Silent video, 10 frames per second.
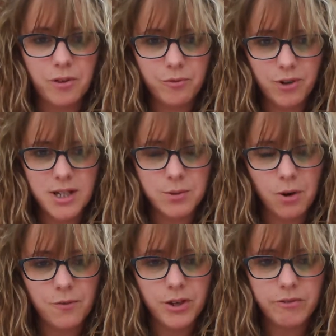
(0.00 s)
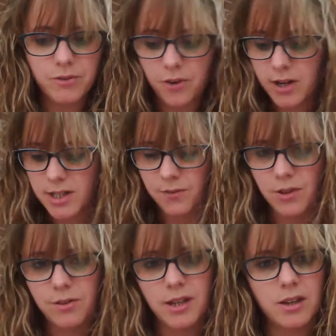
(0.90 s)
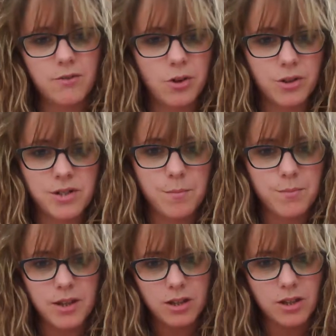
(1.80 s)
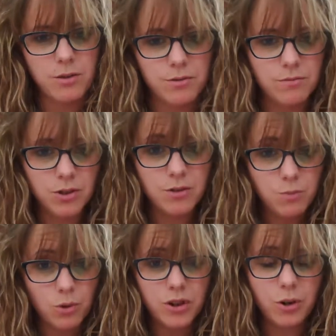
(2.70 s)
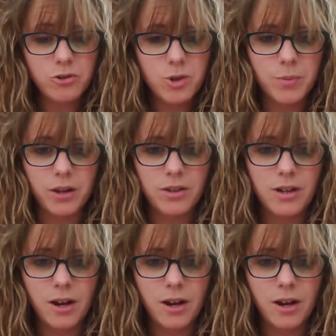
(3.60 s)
Feel free to offer your advice if you think you've got something that you'd want to contribute.